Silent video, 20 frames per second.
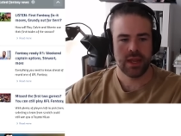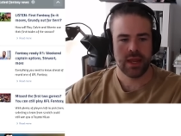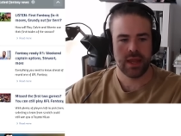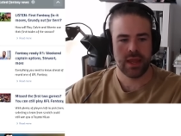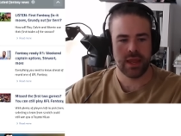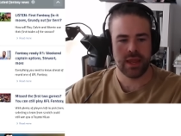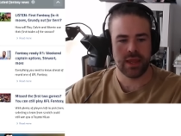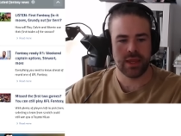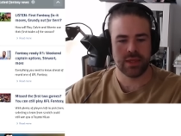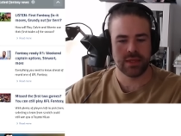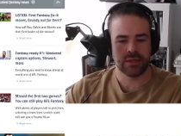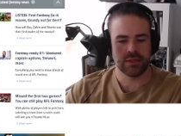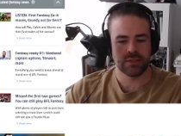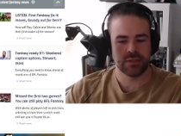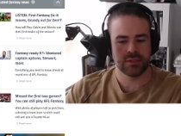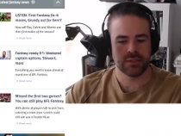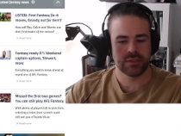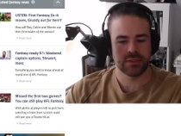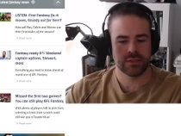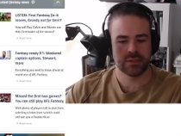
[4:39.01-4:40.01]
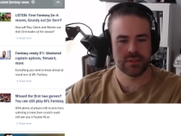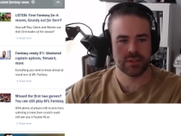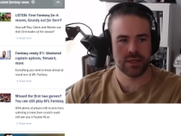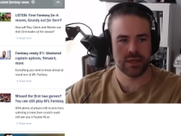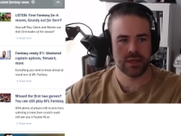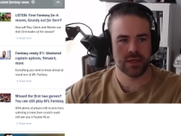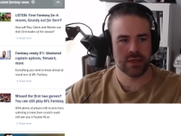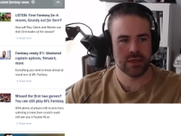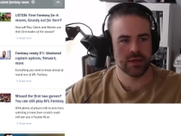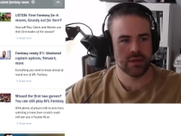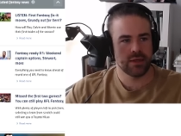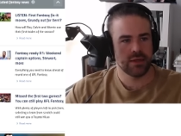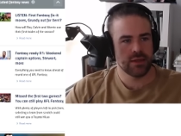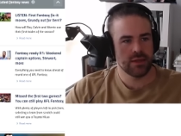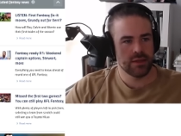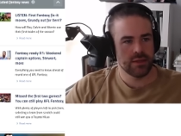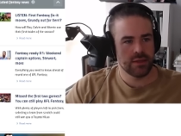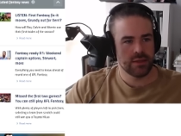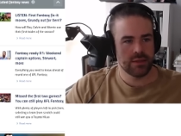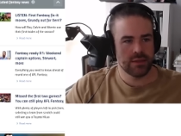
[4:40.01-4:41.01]
And uh,
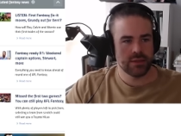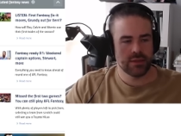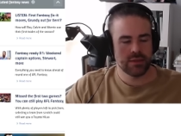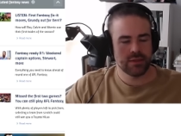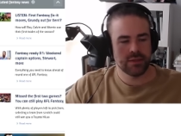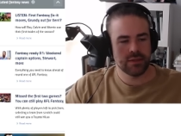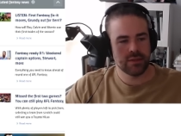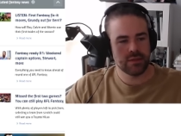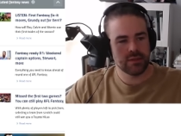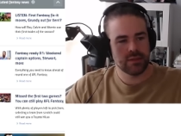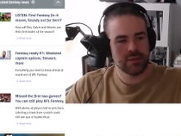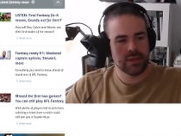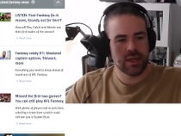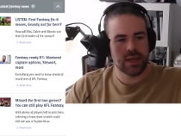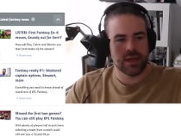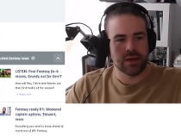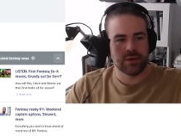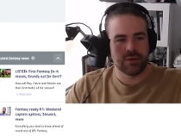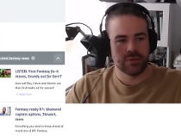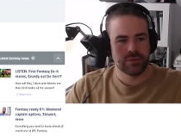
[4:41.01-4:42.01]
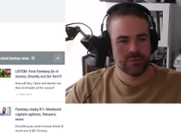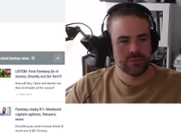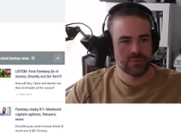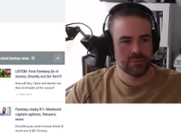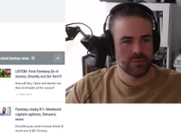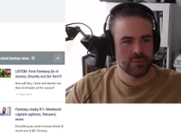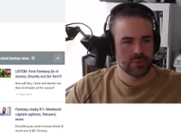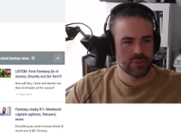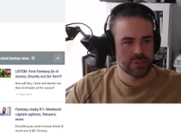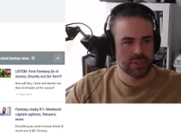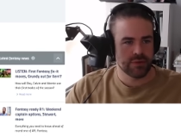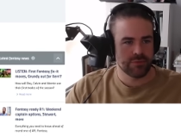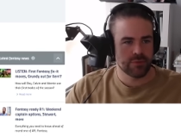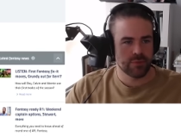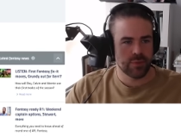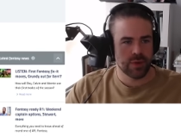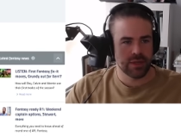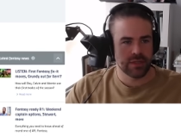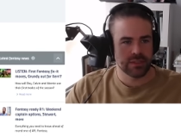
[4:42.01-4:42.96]
yeah, we'll just have to wait